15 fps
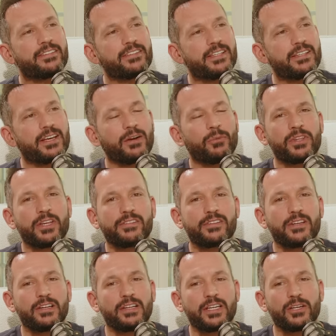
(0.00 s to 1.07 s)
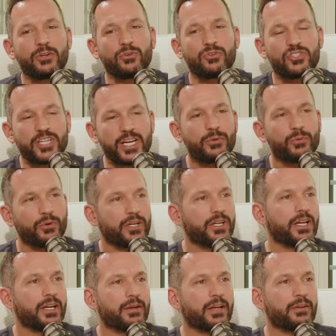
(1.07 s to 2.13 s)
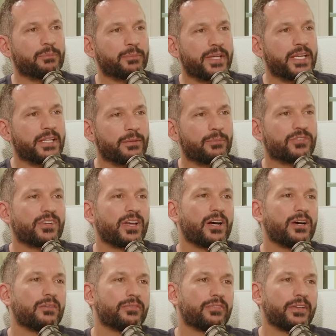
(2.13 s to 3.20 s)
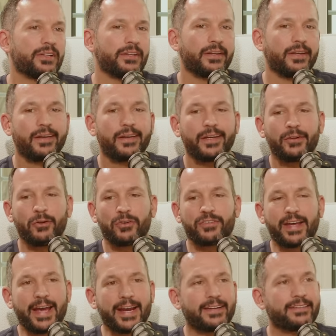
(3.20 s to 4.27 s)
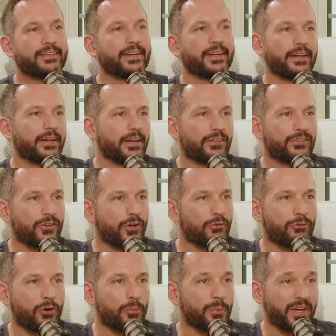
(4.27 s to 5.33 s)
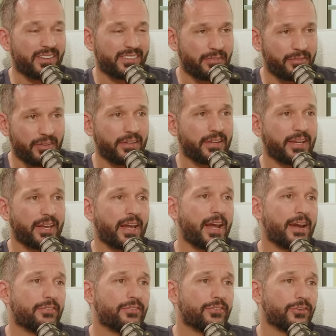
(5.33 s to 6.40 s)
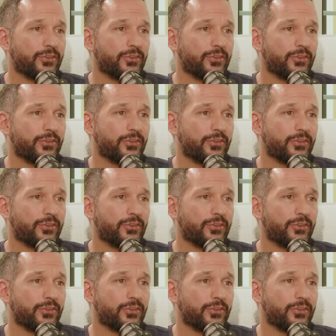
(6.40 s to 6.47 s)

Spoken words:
see that when they see a leader who's genuine and being themselves and not acting in a certain role because they feel like they have to.